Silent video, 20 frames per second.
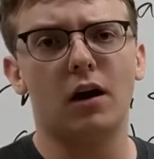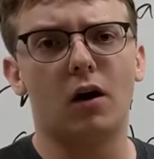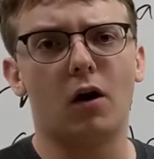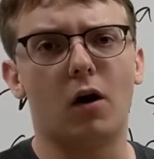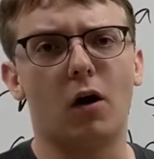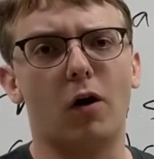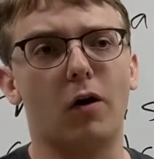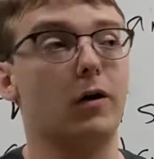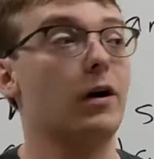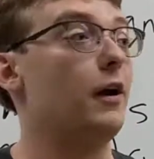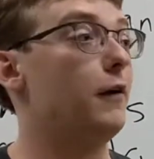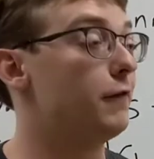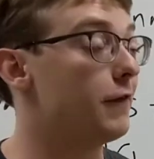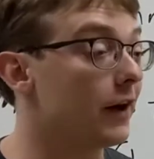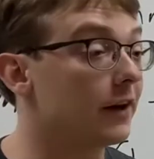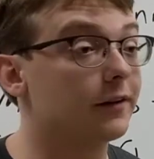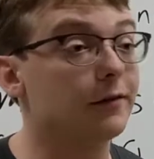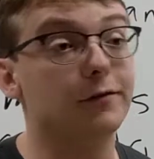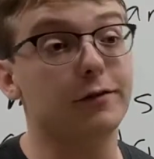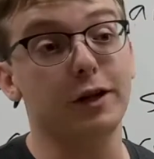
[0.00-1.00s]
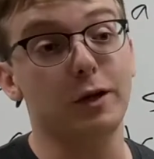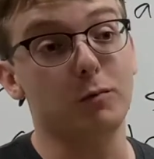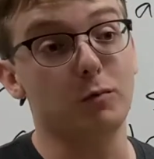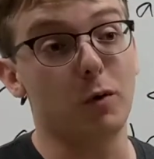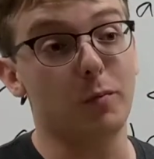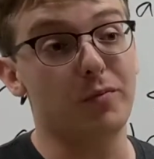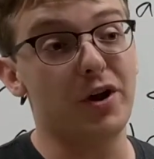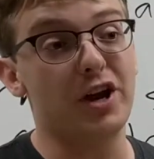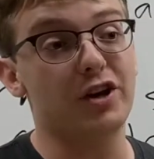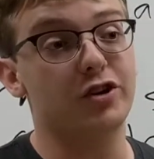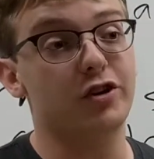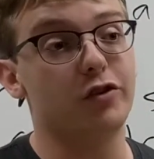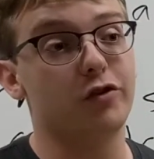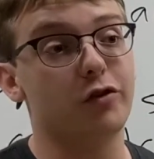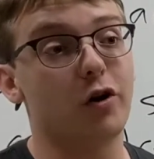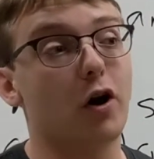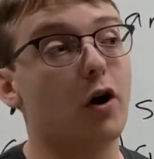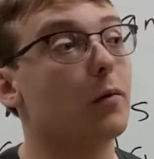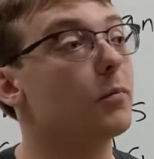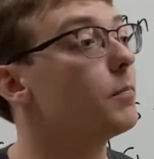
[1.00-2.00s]
are effectively what pensions
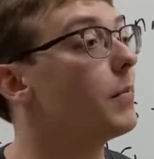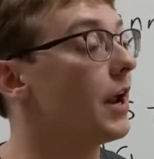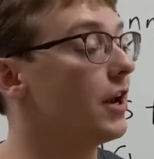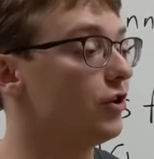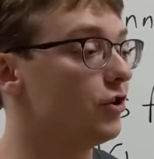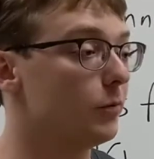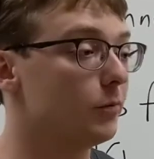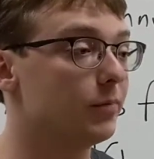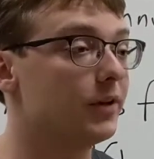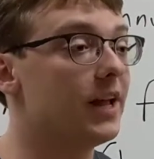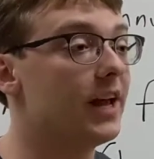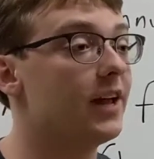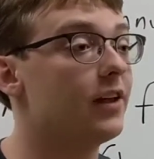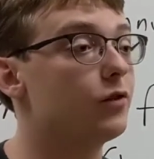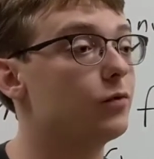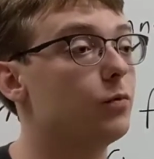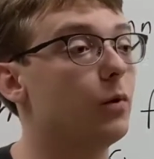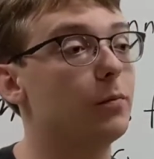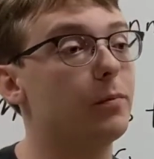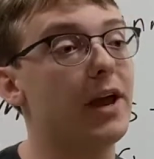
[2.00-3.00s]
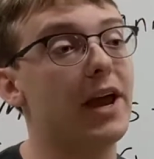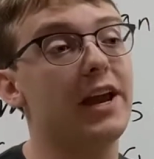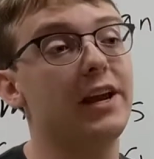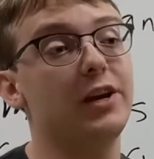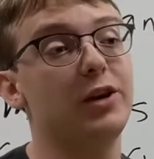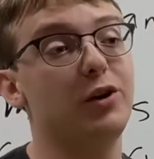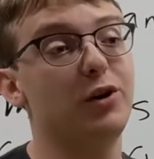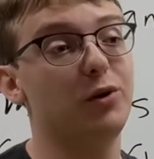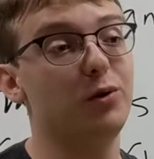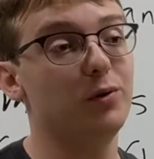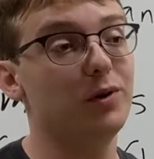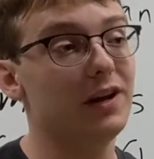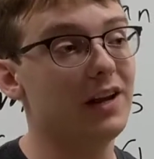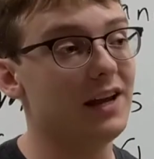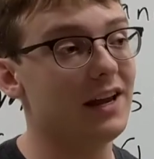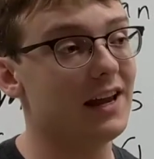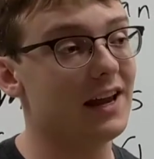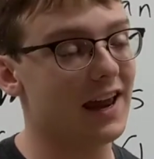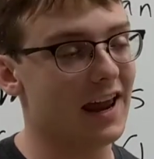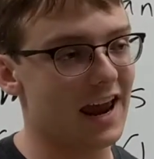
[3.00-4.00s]
are. Pension plans will pay you
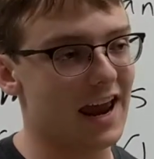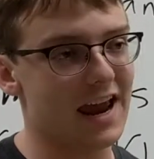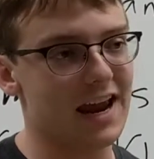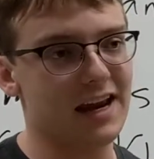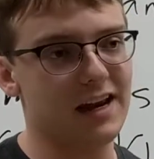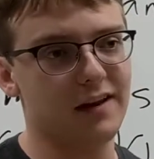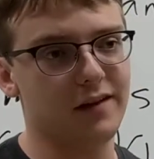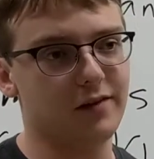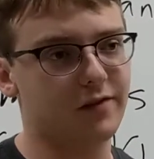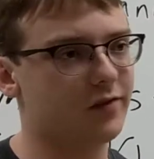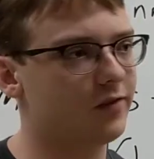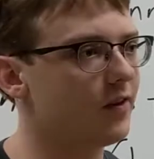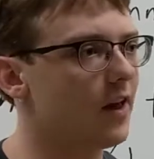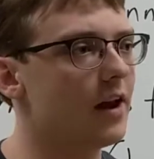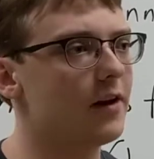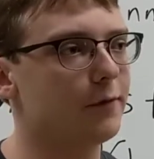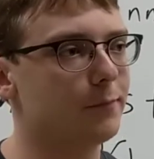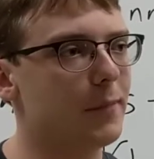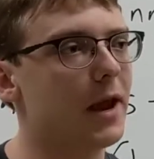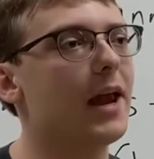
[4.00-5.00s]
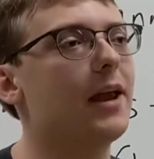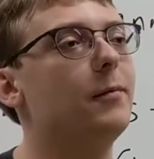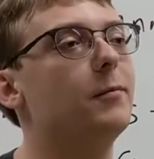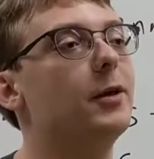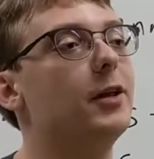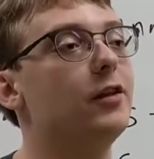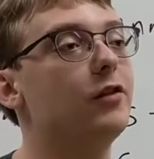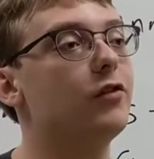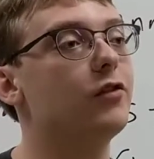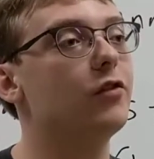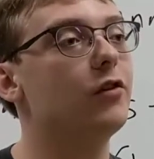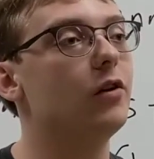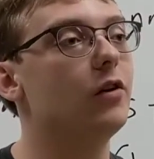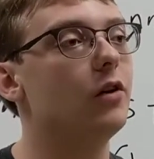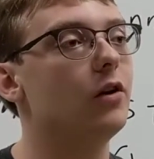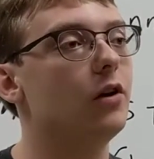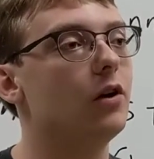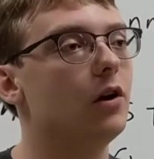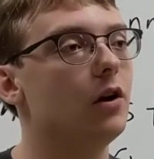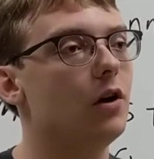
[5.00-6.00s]
a set of payments
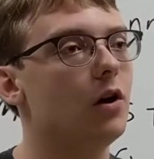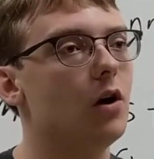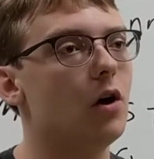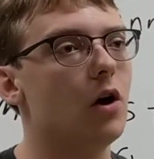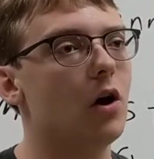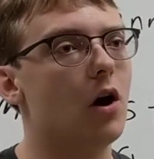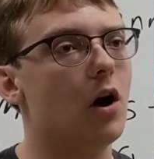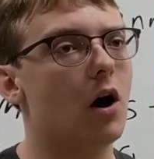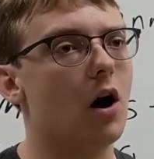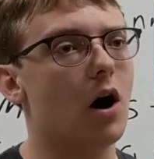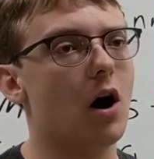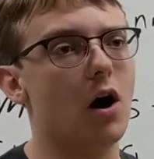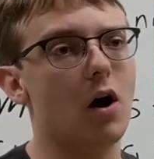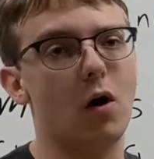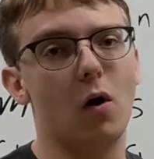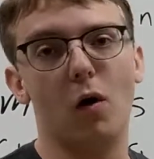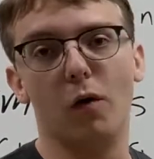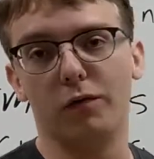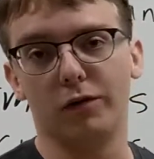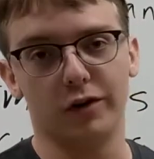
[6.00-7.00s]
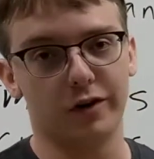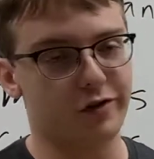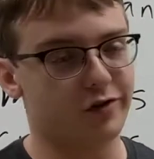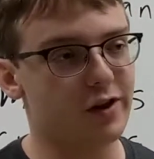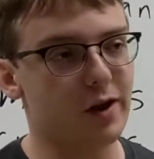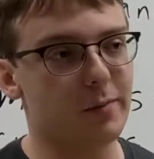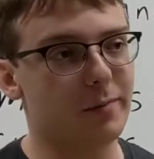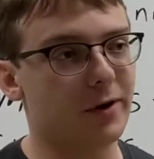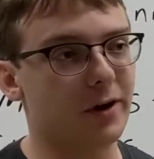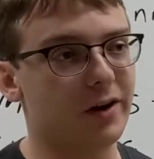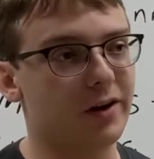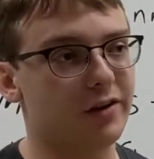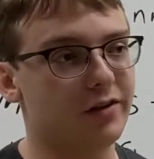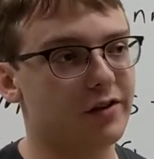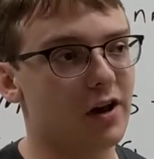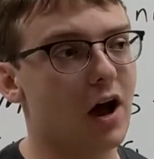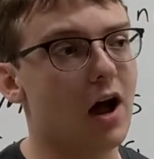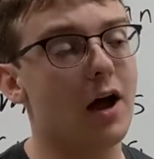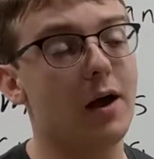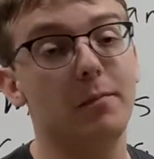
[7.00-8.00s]
over a set period of
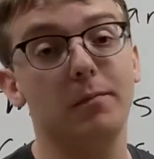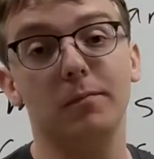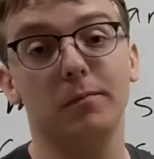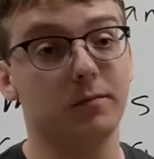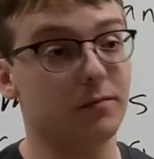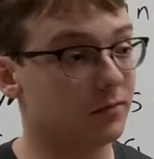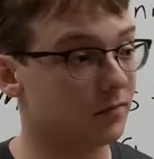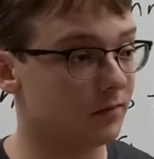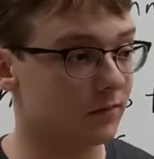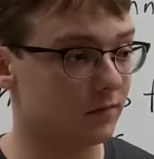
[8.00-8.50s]
time,